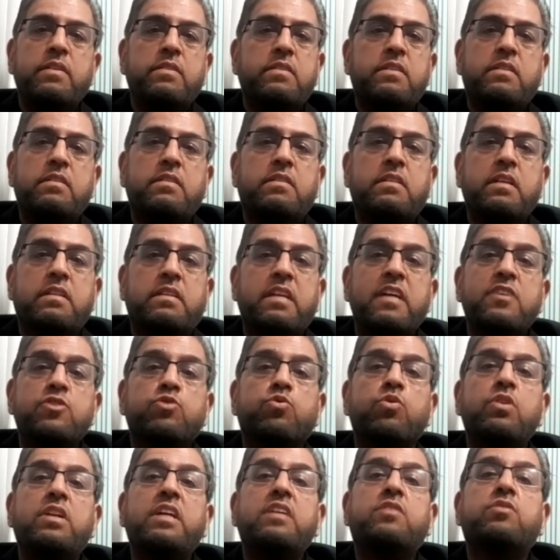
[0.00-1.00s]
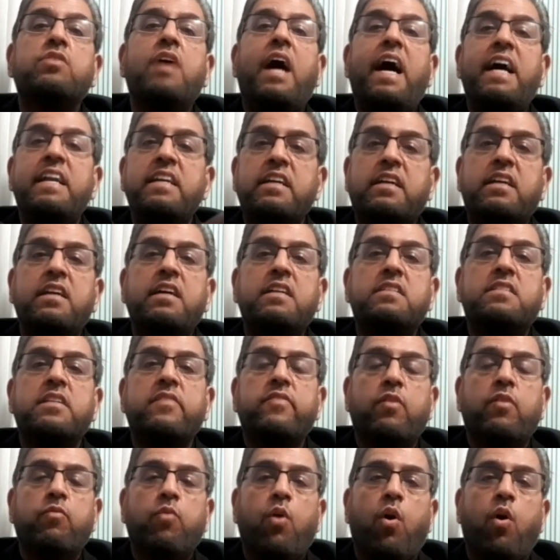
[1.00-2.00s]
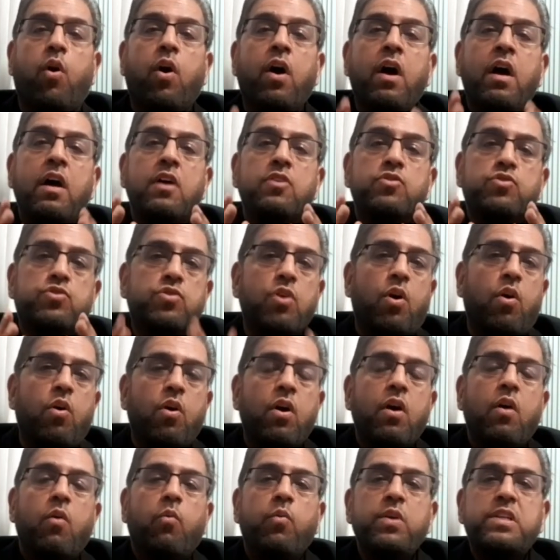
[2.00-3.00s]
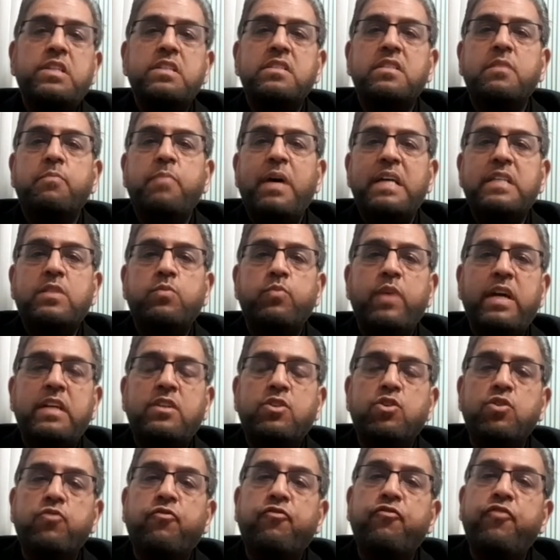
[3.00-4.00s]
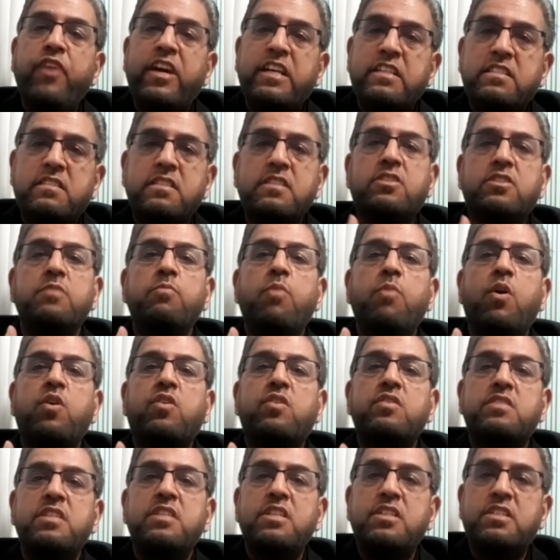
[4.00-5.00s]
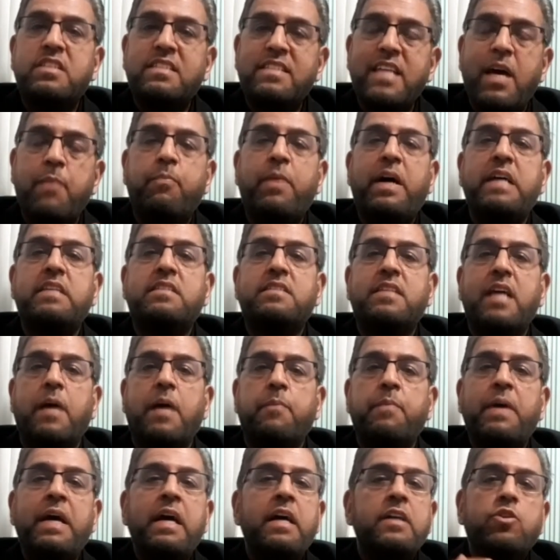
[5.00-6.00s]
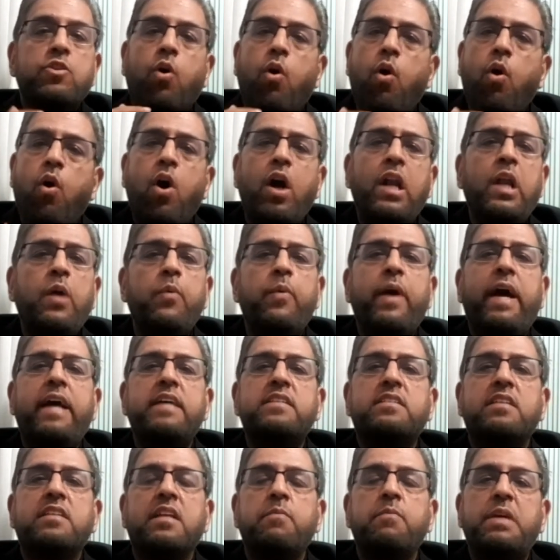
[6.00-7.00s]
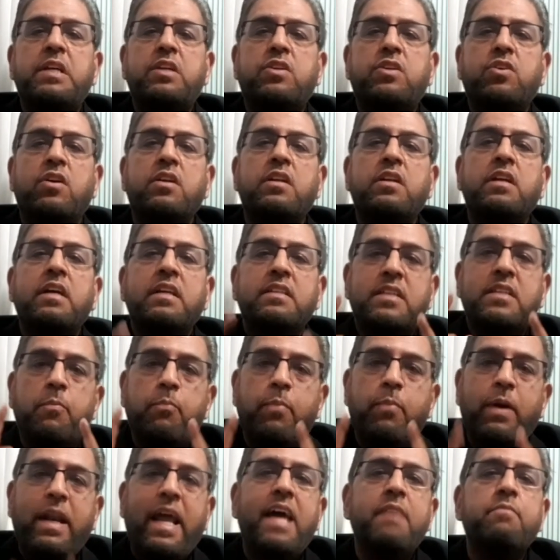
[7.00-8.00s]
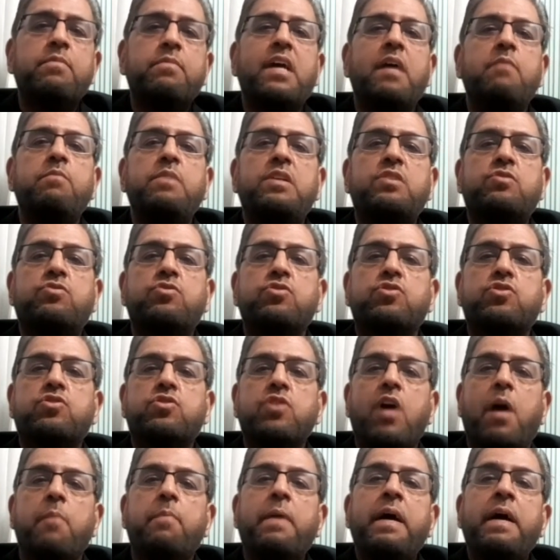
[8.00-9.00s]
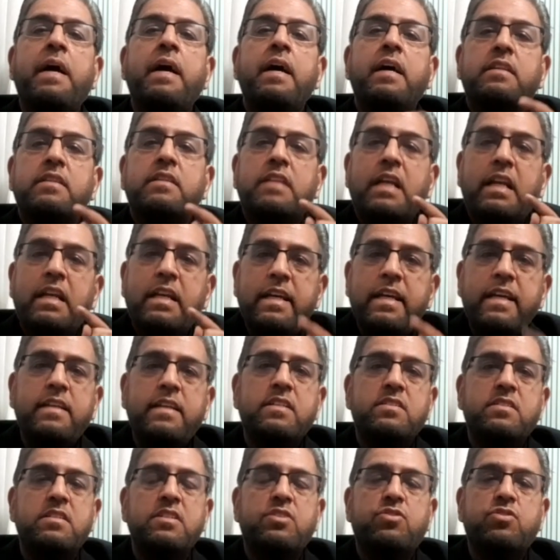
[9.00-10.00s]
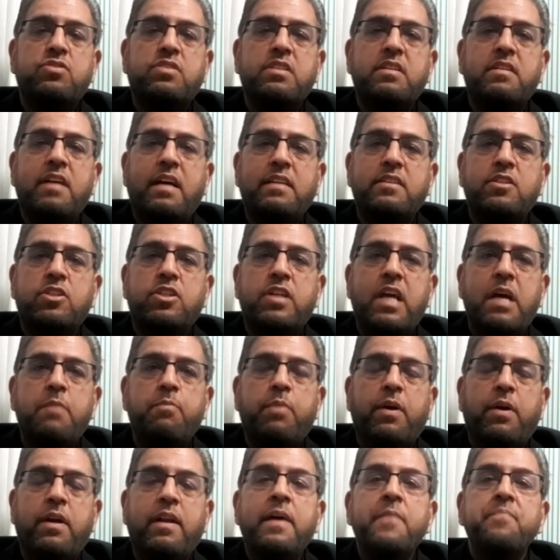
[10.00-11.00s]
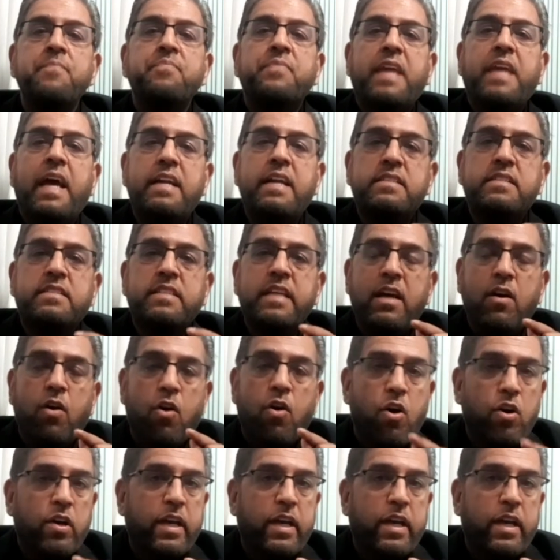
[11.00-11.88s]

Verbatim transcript: things could lead to anarchy and civil war. So, which is the best way to fix this democracy step by step? The only way it's going to be done, the blame game needs to stop. The leaders need to sit around yeah. the table. Okay. Say, okay,